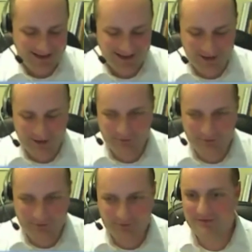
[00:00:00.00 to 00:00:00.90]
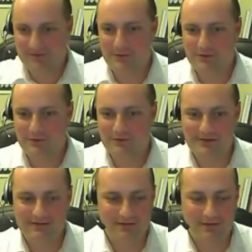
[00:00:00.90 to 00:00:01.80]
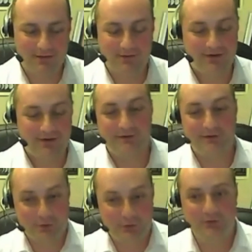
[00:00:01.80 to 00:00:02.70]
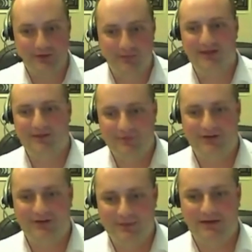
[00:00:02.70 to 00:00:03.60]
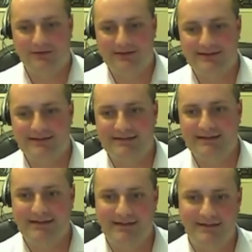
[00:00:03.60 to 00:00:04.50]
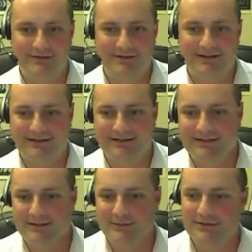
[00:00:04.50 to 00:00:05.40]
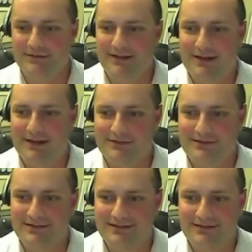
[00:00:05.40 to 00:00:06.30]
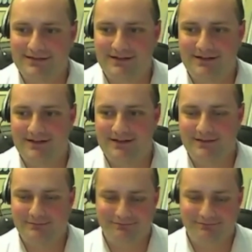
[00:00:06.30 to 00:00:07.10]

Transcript: Uh, if those of us, or I'm sorry, those of you that may have just jumped on recently uh, during the middle of Catherine's talk, uh,